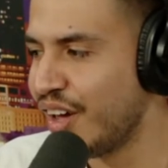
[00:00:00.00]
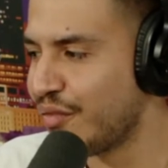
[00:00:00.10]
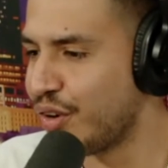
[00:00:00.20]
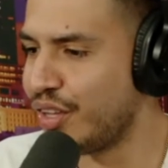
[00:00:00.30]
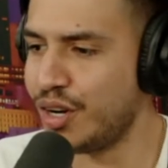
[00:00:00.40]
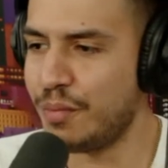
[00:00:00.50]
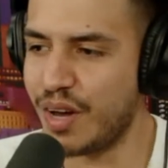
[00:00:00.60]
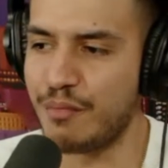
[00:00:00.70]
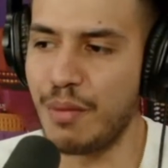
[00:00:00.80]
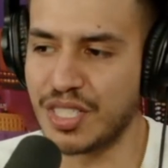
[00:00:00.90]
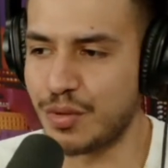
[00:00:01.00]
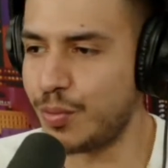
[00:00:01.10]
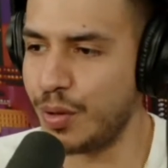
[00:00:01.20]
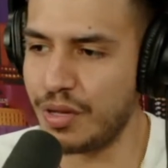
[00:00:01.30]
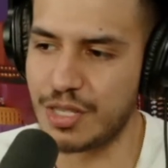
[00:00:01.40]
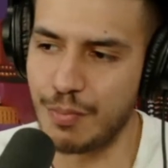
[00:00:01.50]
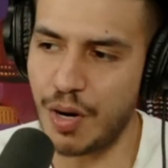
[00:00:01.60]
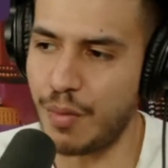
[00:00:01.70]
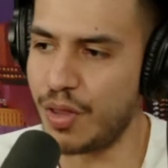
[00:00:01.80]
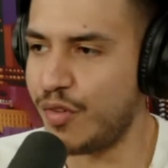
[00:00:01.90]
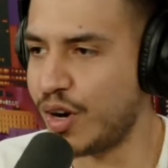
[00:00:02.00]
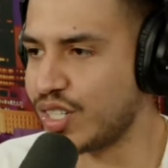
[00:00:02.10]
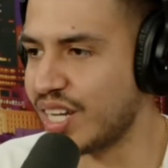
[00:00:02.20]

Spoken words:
for there to be a bunch of really smart motherfuckers